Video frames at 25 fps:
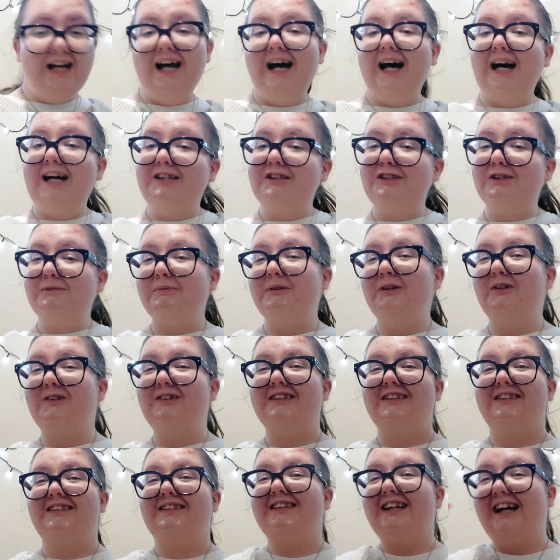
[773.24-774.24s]
And to be
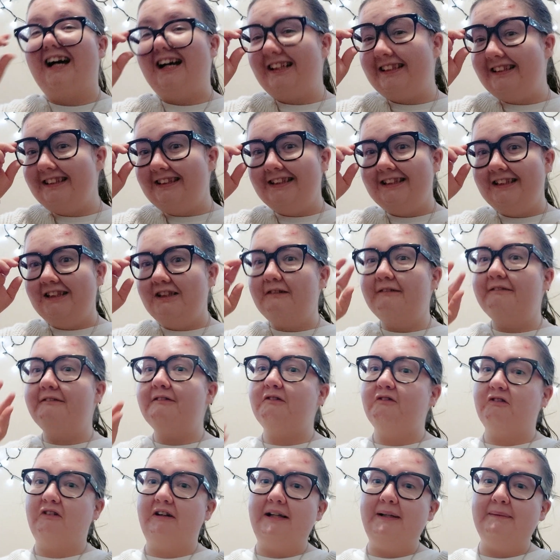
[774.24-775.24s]
honest, I can think of
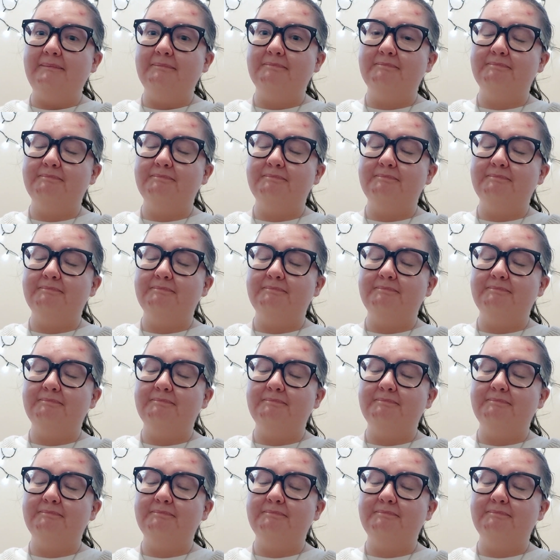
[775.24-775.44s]
three.